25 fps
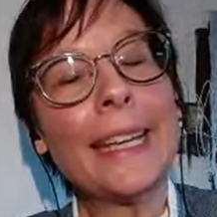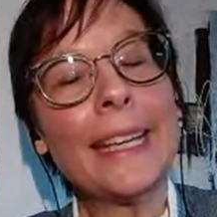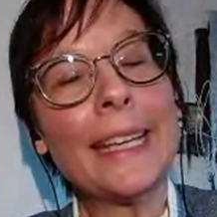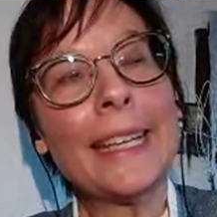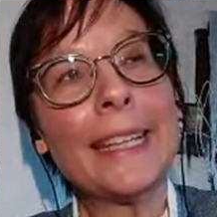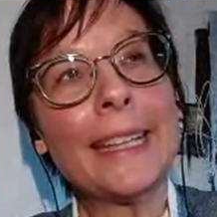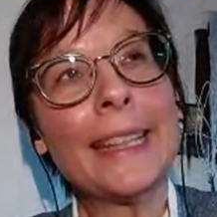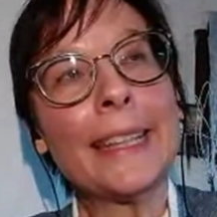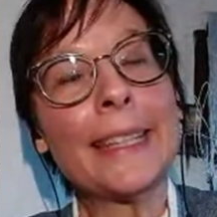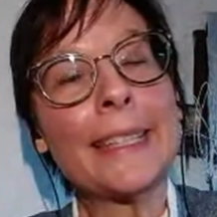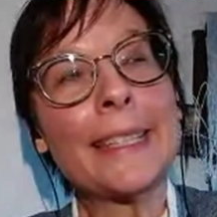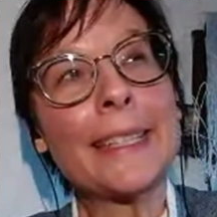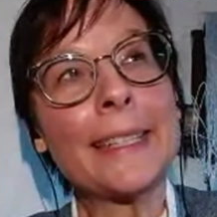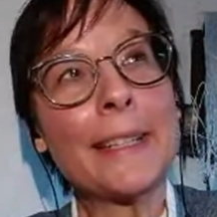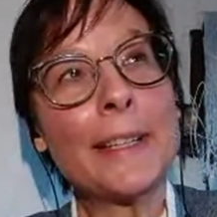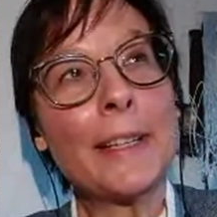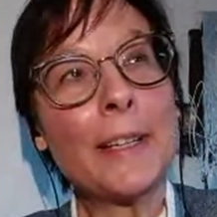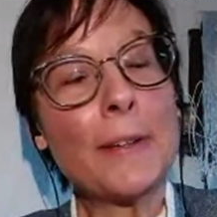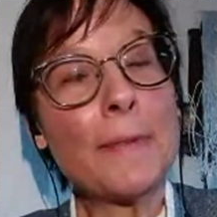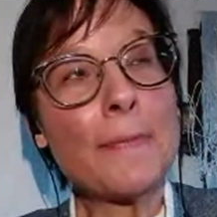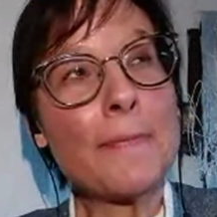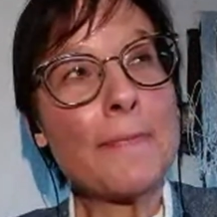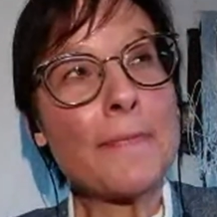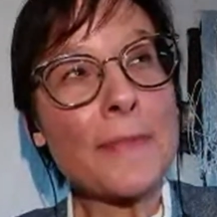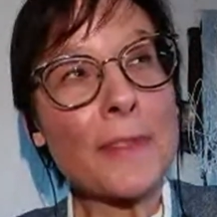And
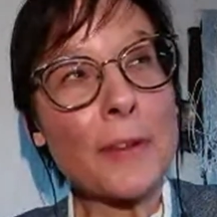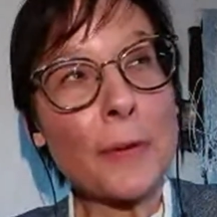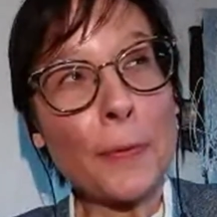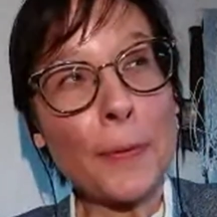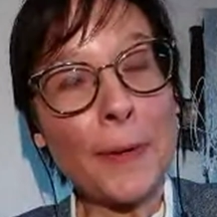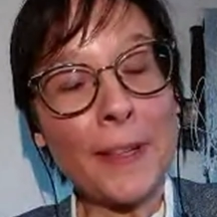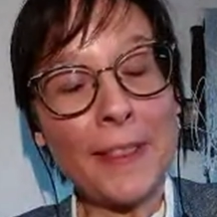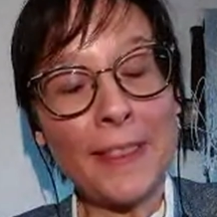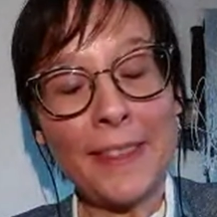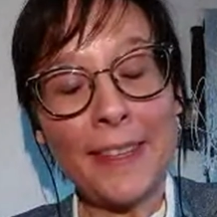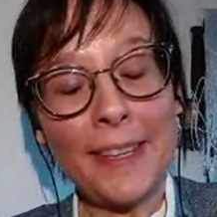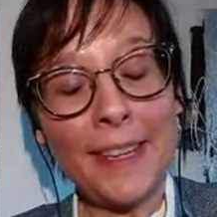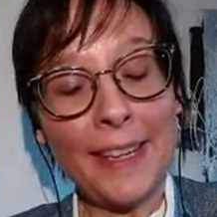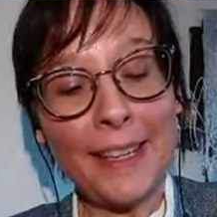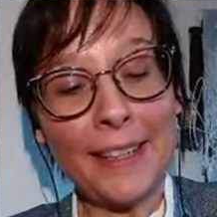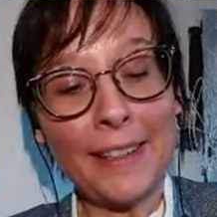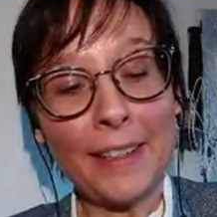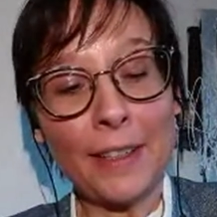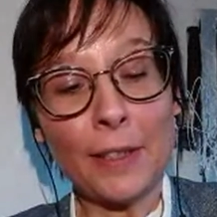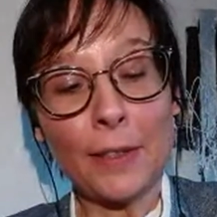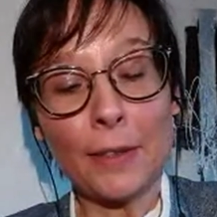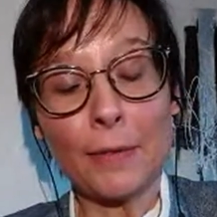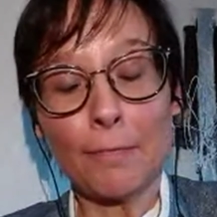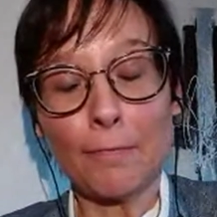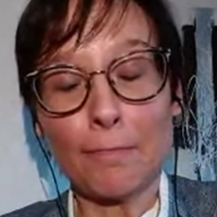when they
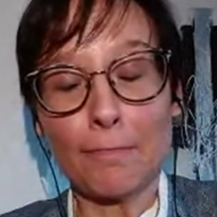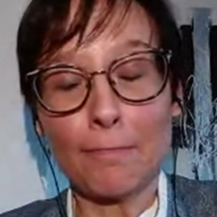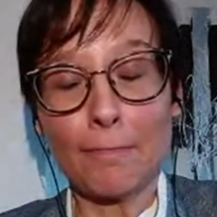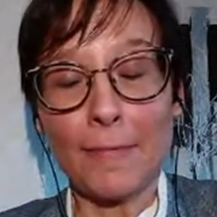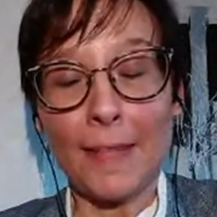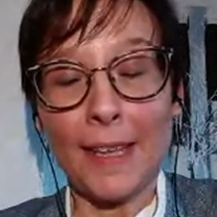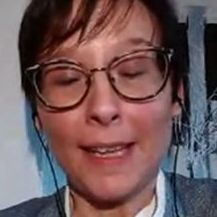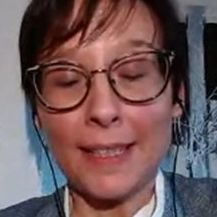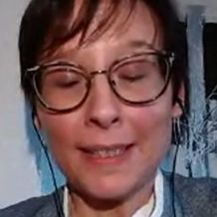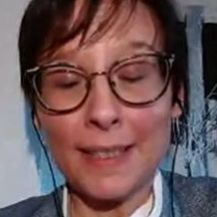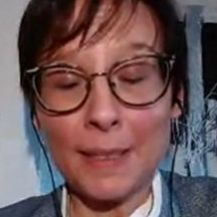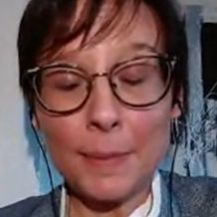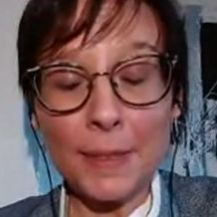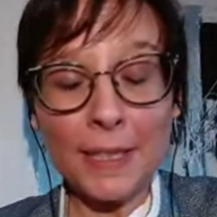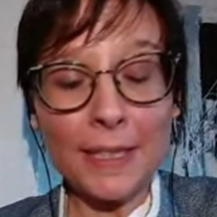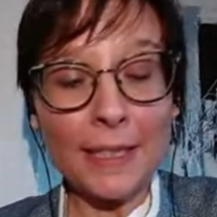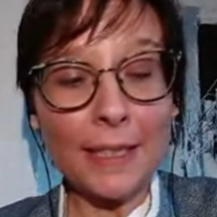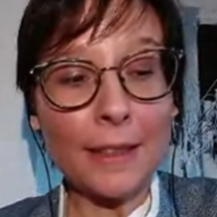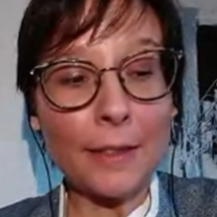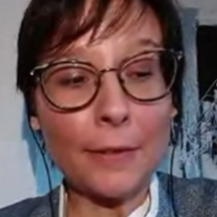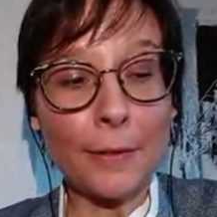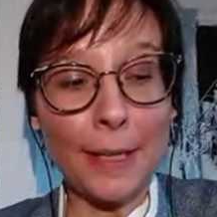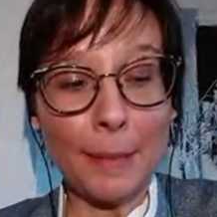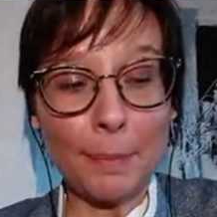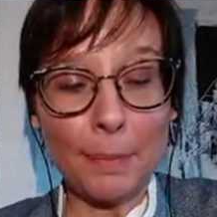
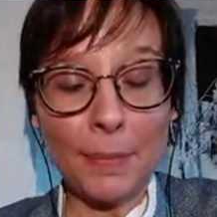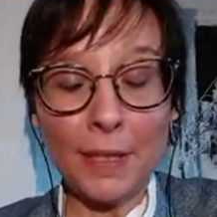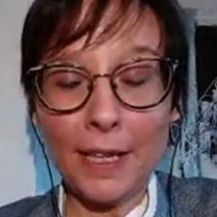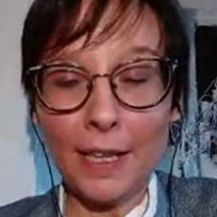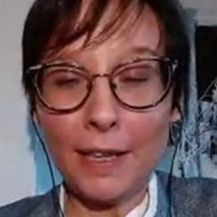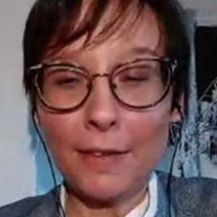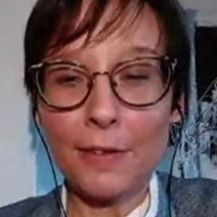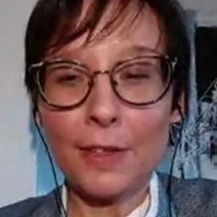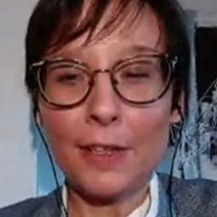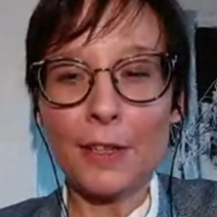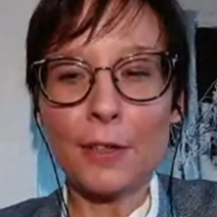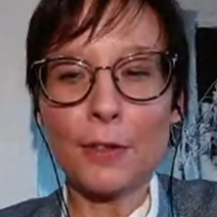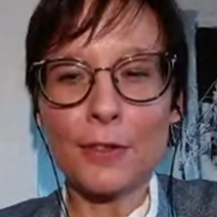exhibited the right behavior,